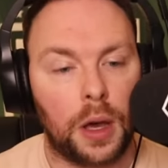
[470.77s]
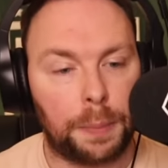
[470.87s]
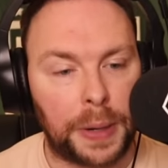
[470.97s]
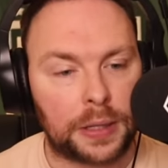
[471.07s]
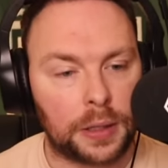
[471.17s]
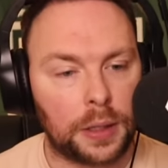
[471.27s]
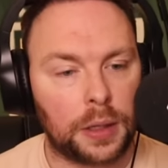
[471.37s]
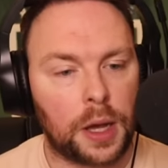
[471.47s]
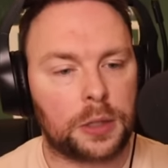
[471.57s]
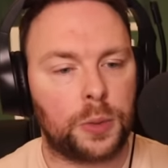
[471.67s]
Better than
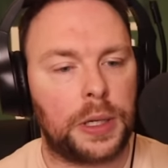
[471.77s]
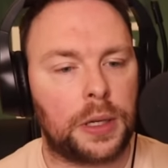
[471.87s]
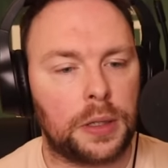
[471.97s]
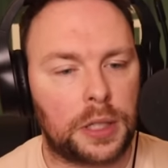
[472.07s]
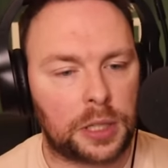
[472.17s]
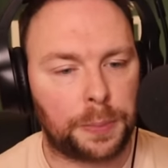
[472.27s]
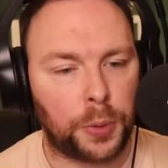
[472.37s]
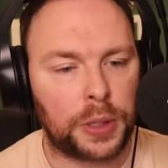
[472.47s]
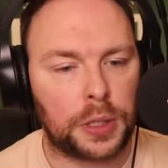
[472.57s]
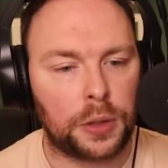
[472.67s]
last week.
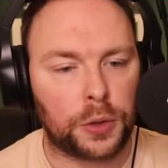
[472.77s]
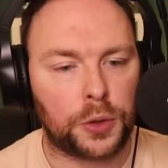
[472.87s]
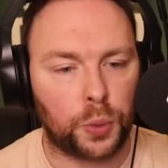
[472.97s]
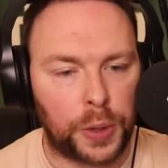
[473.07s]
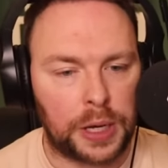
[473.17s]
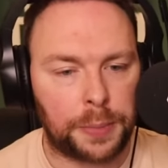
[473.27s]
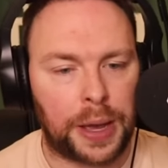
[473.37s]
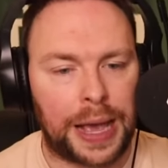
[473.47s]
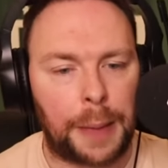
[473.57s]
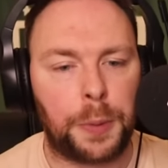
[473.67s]
Disappointed not to win, but
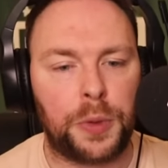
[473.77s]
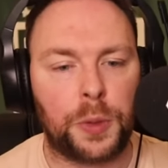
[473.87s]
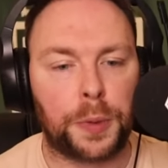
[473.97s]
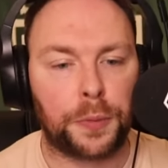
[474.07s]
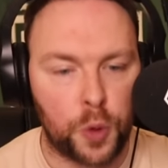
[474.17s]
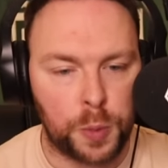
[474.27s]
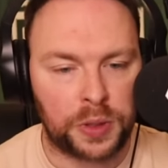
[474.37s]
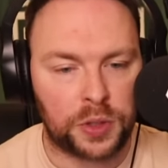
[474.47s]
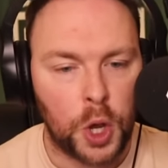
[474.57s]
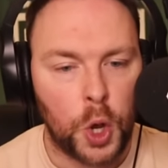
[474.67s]
happy with the
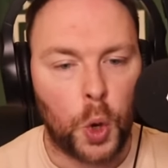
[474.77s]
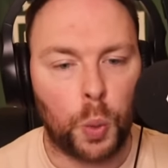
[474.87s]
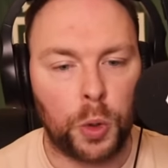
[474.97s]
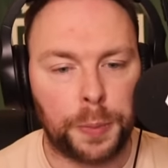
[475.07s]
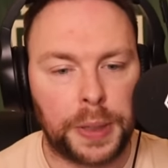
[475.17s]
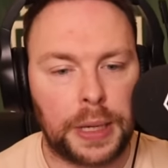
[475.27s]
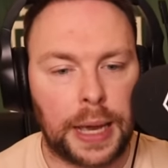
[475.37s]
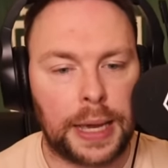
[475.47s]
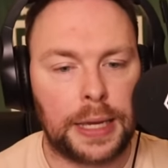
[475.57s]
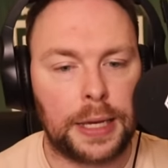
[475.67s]
performance. Will be
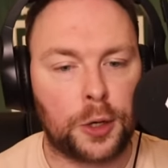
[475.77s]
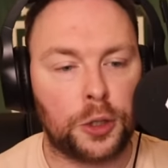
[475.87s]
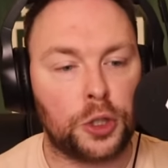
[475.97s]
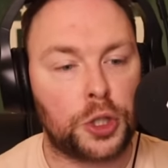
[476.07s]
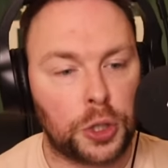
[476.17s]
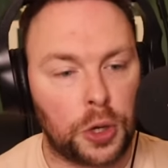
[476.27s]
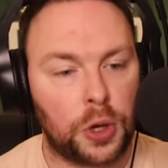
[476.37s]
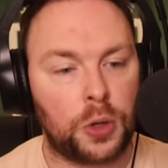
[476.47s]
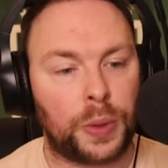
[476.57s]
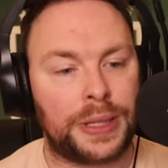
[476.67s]
a
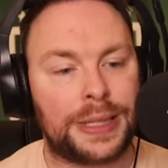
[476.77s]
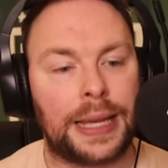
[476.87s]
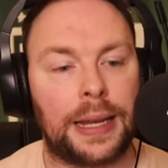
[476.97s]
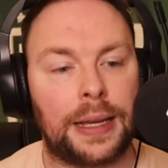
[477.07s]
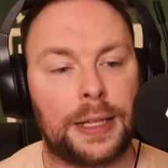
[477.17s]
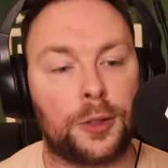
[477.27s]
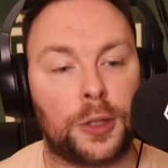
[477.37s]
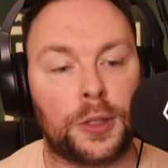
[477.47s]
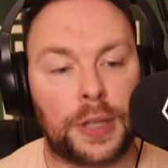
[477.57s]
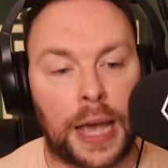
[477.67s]
concern when Salah is
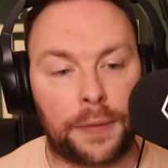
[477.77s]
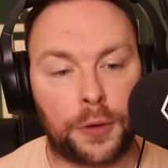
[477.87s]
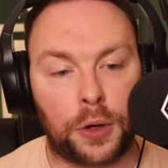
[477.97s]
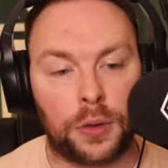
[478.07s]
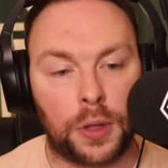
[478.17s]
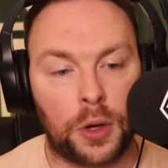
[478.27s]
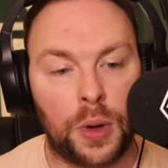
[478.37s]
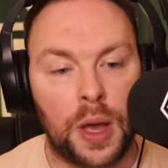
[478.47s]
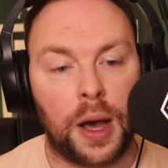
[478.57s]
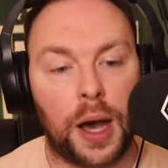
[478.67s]
gone to AFCON, though.
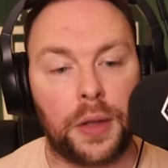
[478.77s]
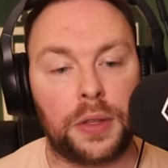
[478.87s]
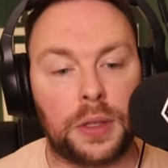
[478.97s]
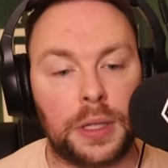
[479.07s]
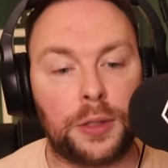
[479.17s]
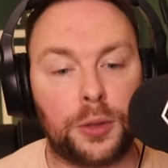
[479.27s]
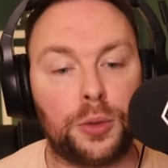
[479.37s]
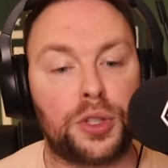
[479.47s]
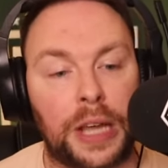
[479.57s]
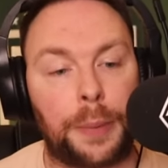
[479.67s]
Others need to
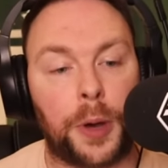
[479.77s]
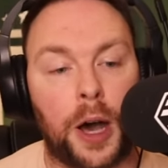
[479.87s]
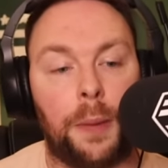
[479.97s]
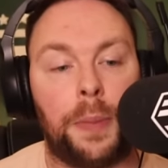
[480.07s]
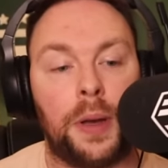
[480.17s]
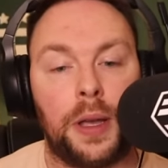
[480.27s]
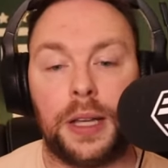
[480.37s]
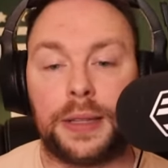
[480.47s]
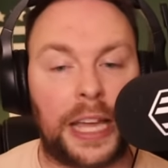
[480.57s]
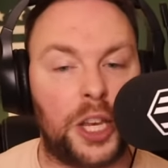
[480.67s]
step up.
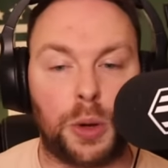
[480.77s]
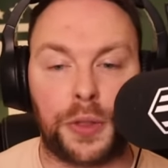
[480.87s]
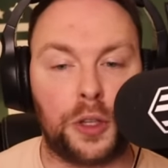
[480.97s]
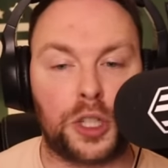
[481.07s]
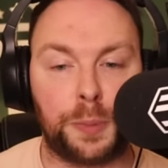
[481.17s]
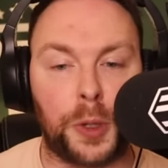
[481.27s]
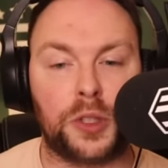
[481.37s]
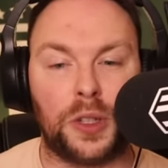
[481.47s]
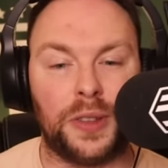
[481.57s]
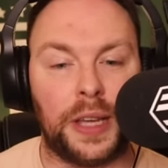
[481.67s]
Daniel, I think you're
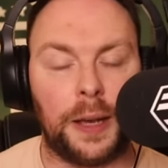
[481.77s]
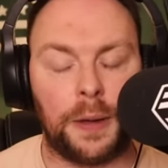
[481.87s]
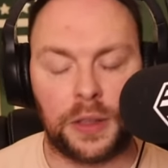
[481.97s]
spot on there.